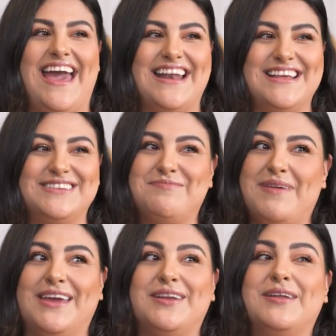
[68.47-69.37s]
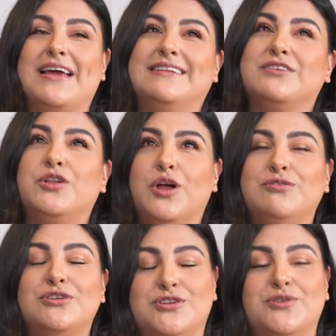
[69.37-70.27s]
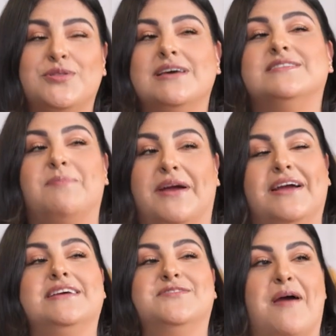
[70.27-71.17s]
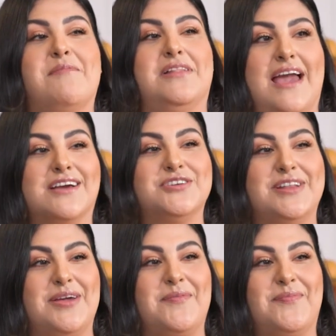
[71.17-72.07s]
and it's made, it's closer to the asparagus family, actually.